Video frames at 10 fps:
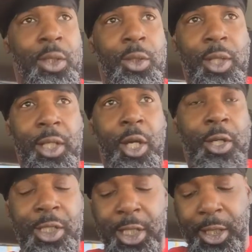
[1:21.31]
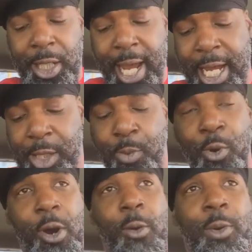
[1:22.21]
You can go to your
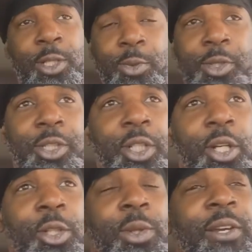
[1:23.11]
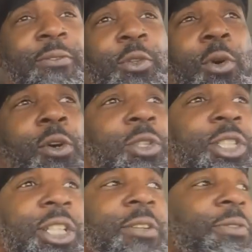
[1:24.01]
dashboard, which will show you if you on
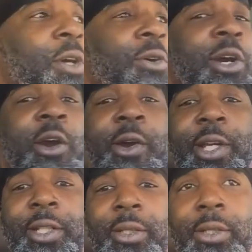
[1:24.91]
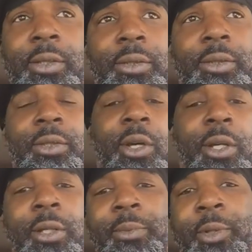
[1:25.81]
shift, your current. Hold
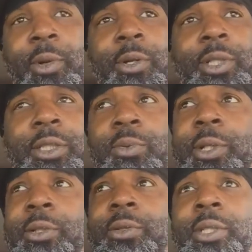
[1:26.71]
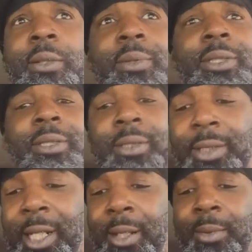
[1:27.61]
on, let me roll these windows up. You
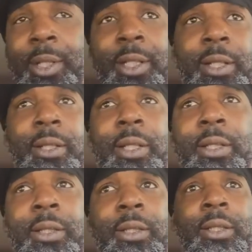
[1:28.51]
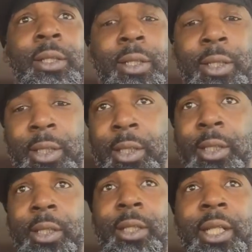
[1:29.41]
can't really hear that.
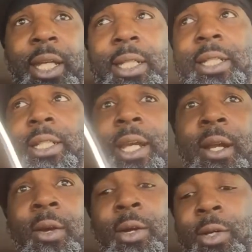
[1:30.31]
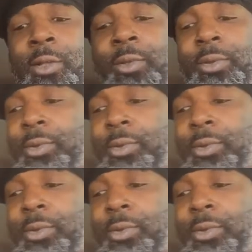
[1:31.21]
Keep this air on.